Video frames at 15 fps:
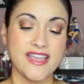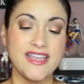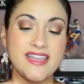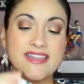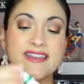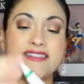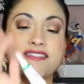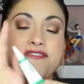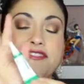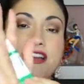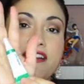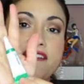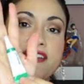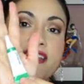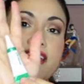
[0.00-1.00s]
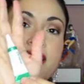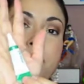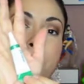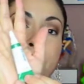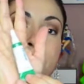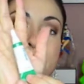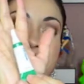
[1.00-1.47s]
It is a very
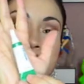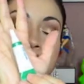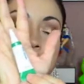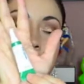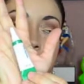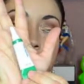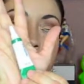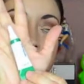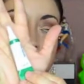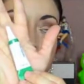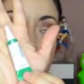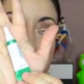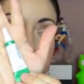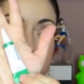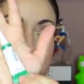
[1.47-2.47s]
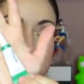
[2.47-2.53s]
minuscule amount.